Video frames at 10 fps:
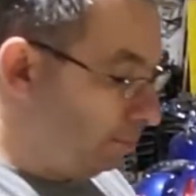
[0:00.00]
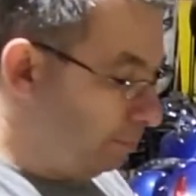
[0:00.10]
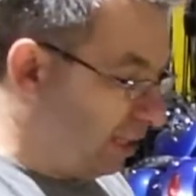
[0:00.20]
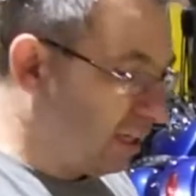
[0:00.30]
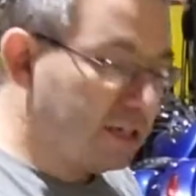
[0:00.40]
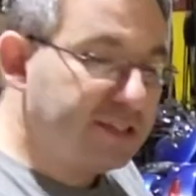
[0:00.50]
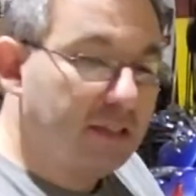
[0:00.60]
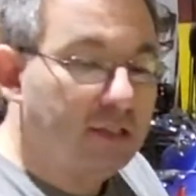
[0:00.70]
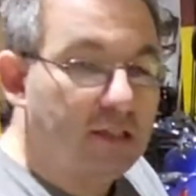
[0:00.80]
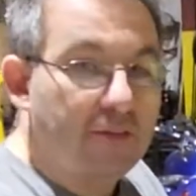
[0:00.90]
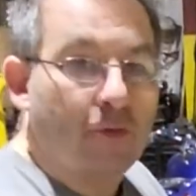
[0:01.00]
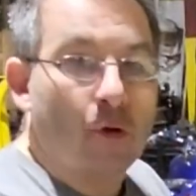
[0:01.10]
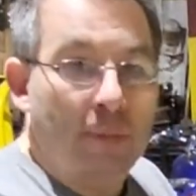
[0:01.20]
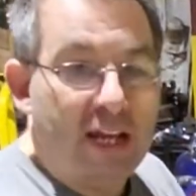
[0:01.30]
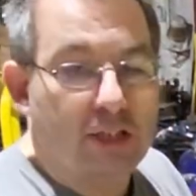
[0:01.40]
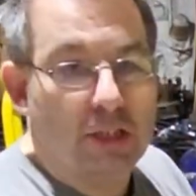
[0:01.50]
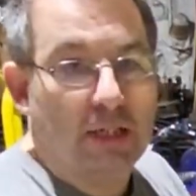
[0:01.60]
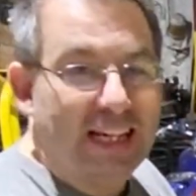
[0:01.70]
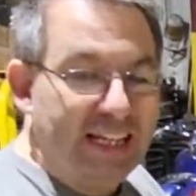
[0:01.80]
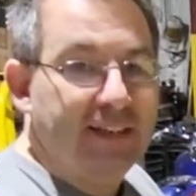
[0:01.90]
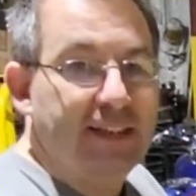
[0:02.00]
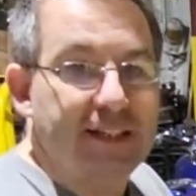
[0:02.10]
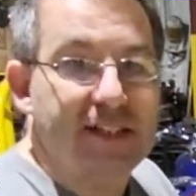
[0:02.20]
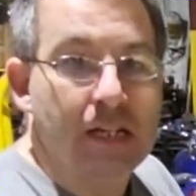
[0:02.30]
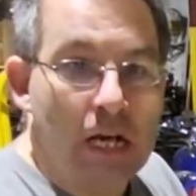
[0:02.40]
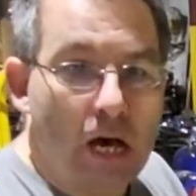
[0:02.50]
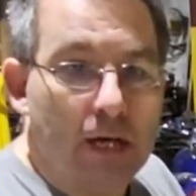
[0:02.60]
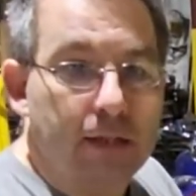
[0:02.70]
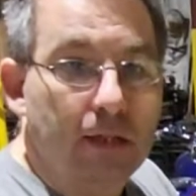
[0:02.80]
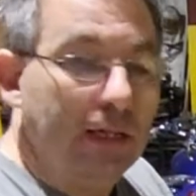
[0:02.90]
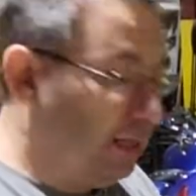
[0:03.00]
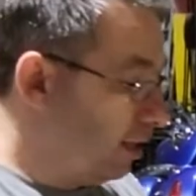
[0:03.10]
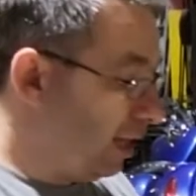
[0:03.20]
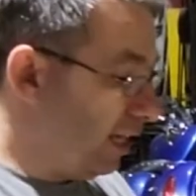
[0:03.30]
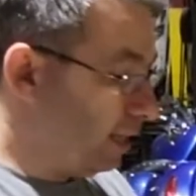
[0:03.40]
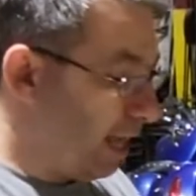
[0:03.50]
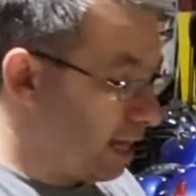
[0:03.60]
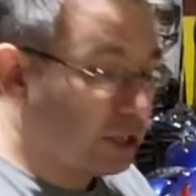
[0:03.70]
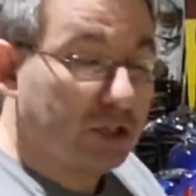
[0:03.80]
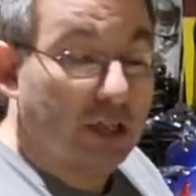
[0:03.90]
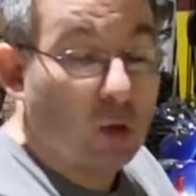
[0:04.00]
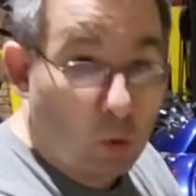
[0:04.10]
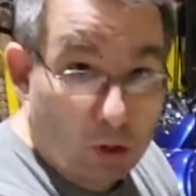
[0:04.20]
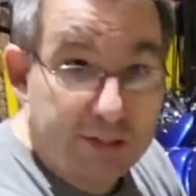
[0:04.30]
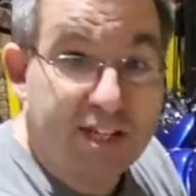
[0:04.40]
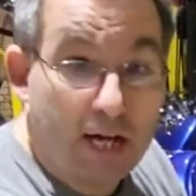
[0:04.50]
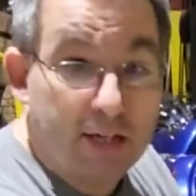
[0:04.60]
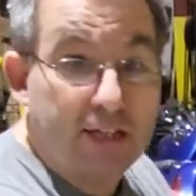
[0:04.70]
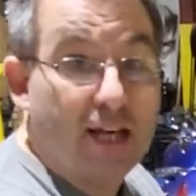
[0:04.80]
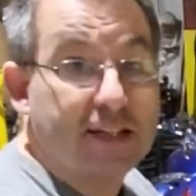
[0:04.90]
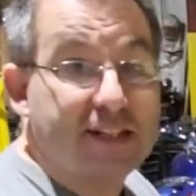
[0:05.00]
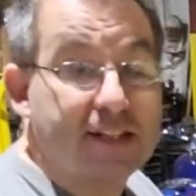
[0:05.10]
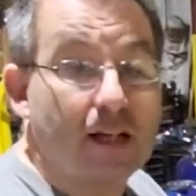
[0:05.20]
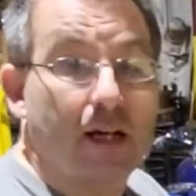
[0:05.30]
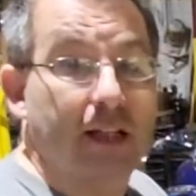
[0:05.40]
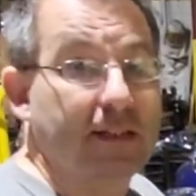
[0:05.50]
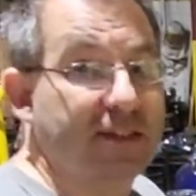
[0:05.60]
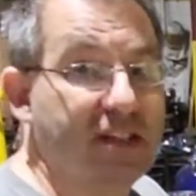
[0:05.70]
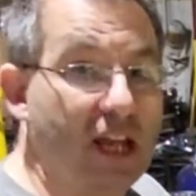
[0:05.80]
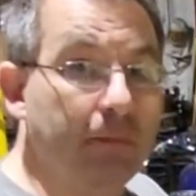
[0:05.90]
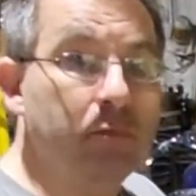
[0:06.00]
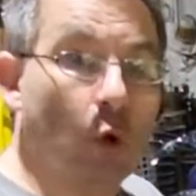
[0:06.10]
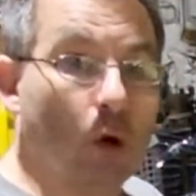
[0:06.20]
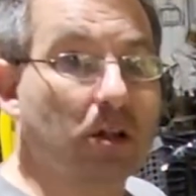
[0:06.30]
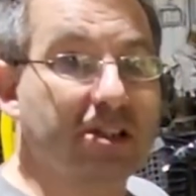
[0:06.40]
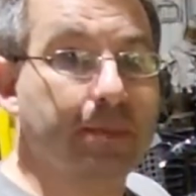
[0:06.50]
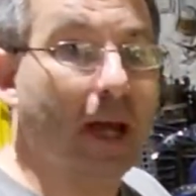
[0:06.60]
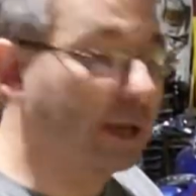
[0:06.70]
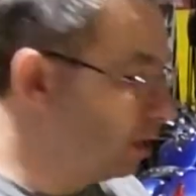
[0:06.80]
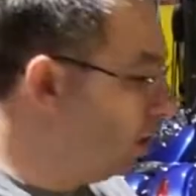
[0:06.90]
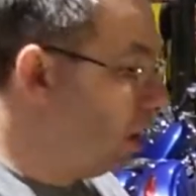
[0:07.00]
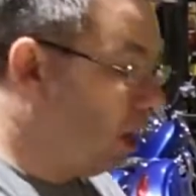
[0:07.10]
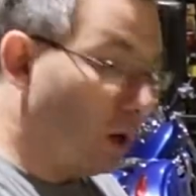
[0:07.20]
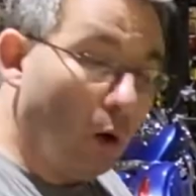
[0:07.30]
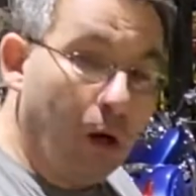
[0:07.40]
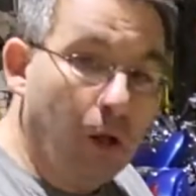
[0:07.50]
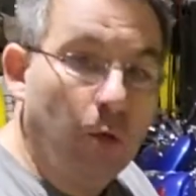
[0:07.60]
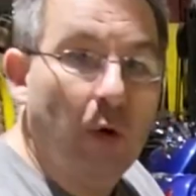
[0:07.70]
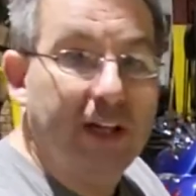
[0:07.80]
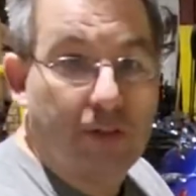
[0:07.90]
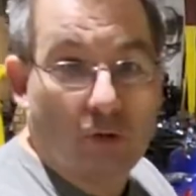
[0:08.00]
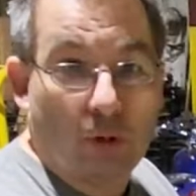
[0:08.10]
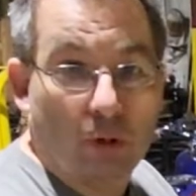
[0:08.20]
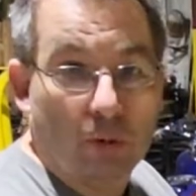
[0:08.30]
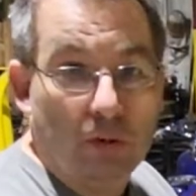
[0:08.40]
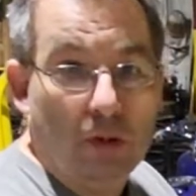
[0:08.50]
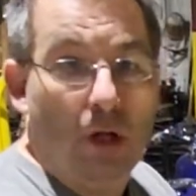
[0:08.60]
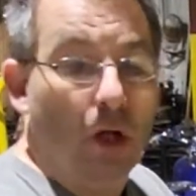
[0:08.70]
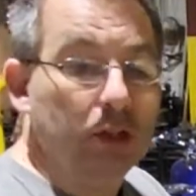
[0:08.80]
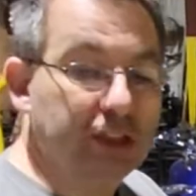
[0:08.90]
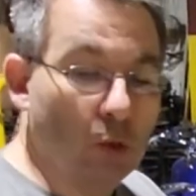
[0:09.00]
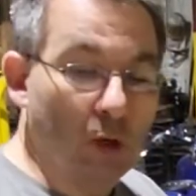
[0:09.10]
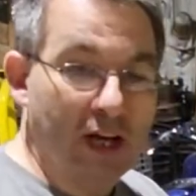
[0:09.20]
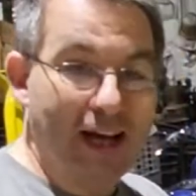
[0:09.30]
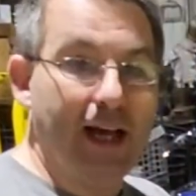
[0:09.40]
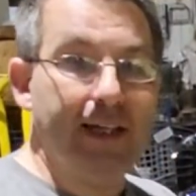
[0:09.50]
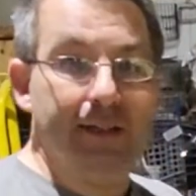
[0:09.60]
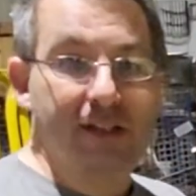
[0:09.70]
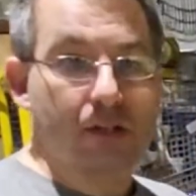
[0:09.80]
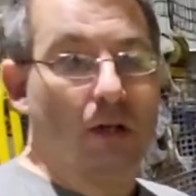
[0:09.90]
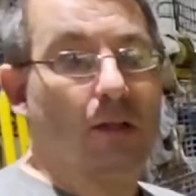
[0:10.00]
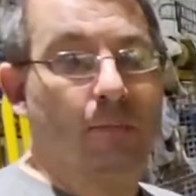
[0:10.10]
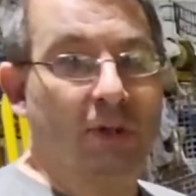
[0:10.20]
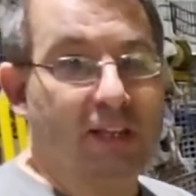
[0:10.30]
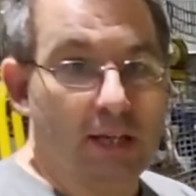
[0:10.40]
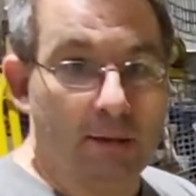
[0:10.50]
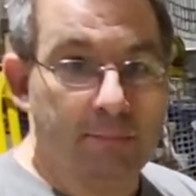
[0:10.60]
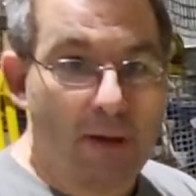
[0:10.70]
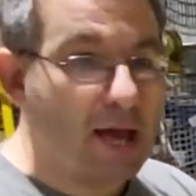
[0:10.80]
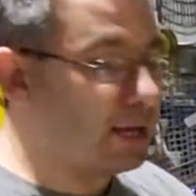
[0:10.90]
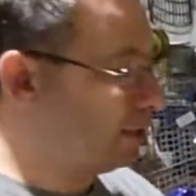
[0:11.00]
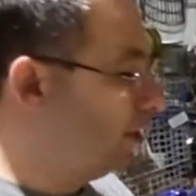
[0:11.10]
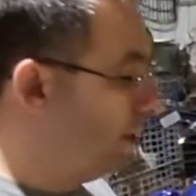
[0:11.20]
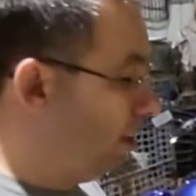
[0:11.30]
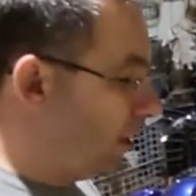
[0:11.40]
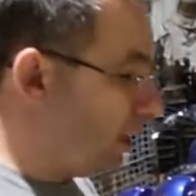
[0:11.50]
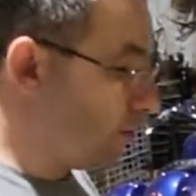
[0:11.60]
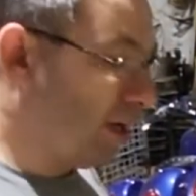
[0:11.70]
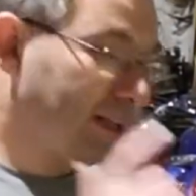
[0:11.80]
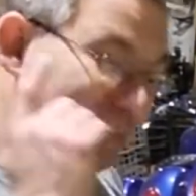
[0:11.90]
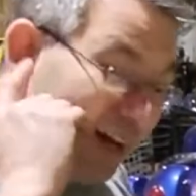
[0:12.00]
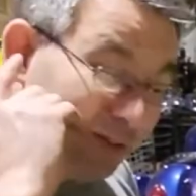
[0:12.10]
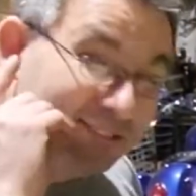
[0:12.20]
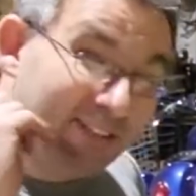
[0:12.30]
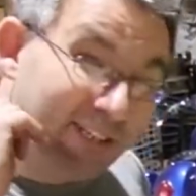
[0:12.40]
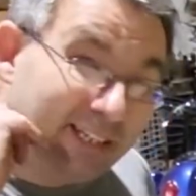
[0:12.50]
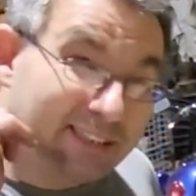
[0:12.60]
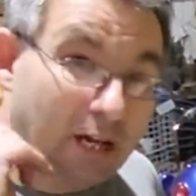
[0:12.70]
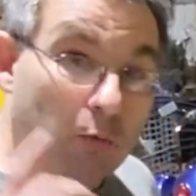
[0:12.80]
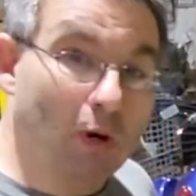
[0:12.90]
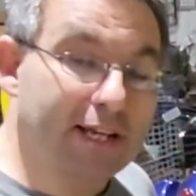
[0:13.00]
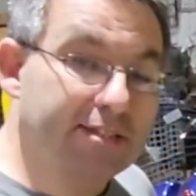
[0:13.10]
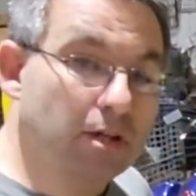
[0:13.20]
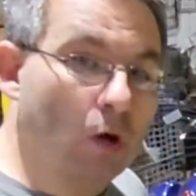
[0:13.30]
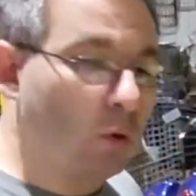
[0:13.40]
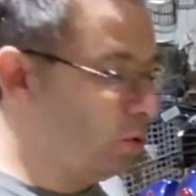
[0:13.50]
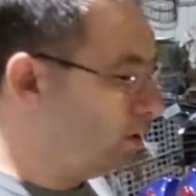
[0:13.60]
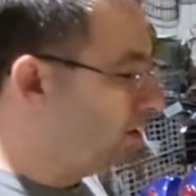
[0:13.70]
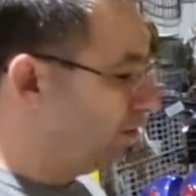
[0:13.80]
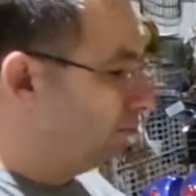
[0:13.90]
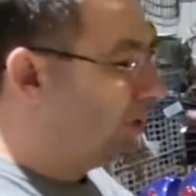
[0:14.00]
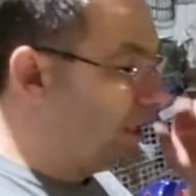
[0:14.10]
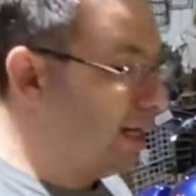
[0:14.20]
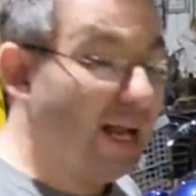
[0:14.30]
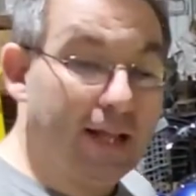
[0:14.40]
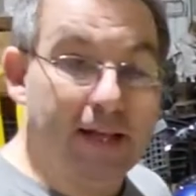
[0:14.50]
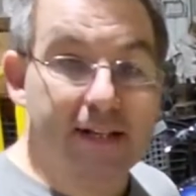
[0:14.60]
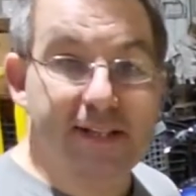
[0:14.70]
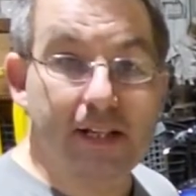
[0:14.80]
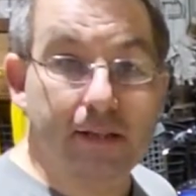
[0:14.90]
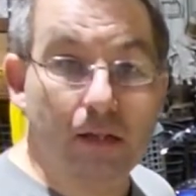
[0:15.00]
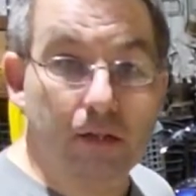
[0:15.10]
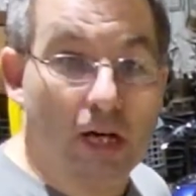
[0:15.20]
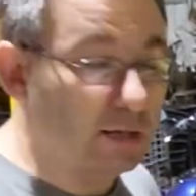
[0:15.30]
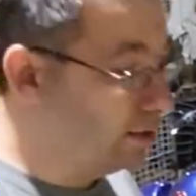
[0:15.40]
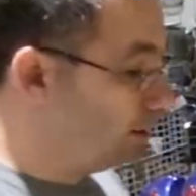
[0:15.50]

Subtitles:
Because of the deformation in this nut, it actually holds on to that stud at the same torque spec all the way through. So when I install them with the impact, I run it down until you get that right tone, and that's it, they're done.